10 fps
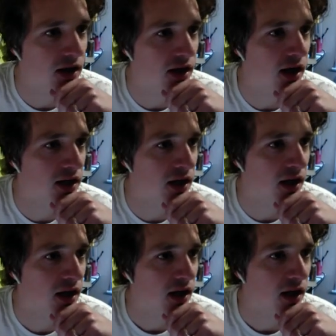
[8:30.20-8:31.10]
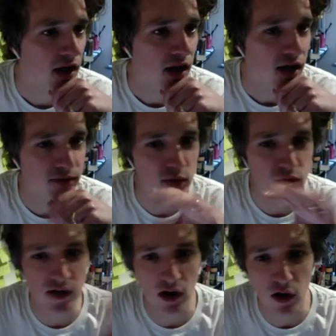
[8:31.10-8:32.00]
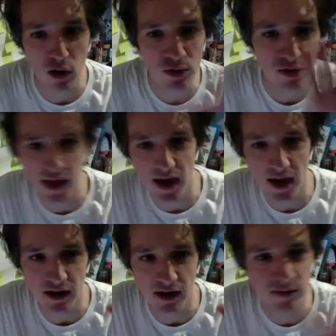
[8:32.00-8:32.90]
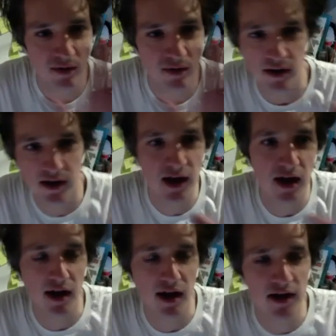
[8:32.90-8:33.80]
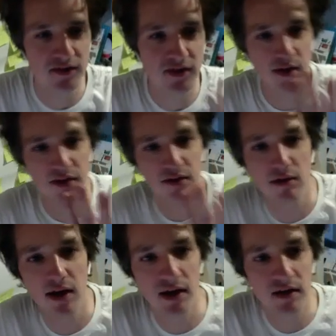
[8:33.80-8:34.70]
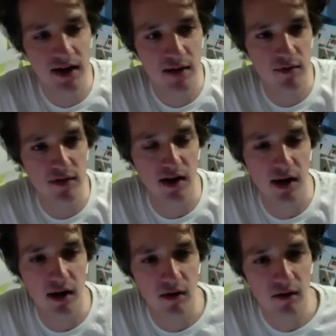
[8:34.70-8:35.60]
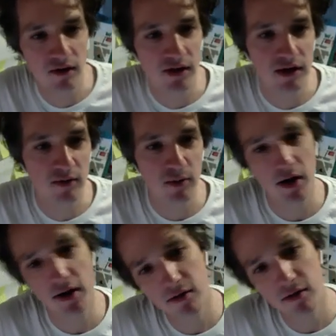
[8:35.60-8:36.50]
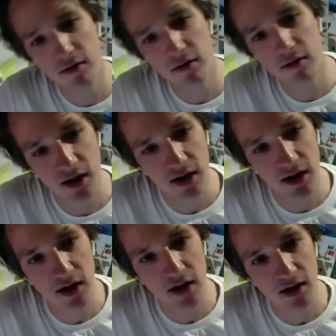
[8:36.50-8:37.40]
I've moved the whole thing. Yeah, and so it's created an empty layer underneath, but I quite like that.